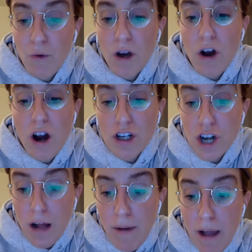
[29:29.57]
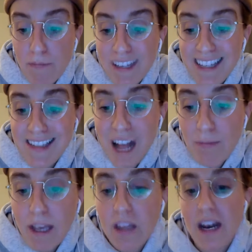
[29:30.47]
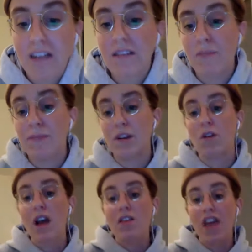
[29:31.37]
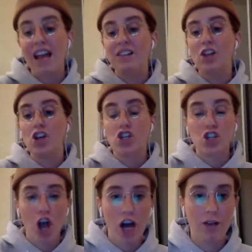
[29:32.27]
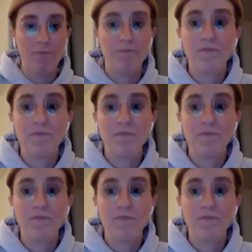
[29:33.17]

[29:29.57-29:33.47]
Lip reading: What car should I buy? Please tell me on the next episode. Thanks, Sean.